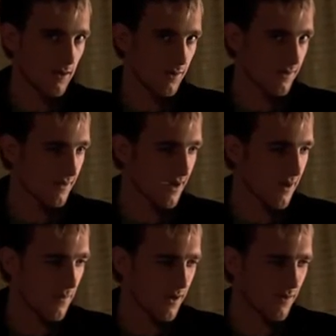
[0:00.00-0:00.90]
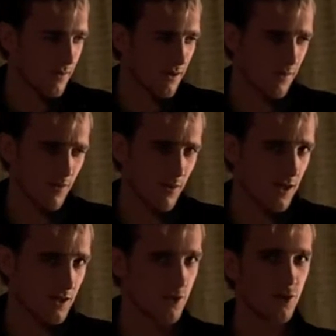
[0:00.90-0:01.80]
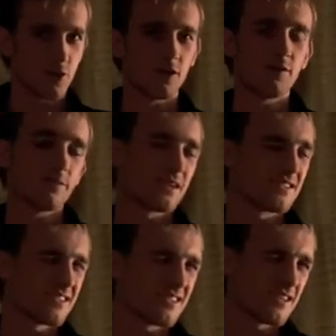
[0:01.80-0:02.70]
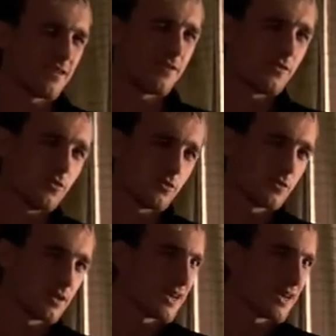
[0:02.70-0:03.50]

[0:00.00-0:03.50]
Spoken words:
this iPad, but I'm not too sure because it does have the new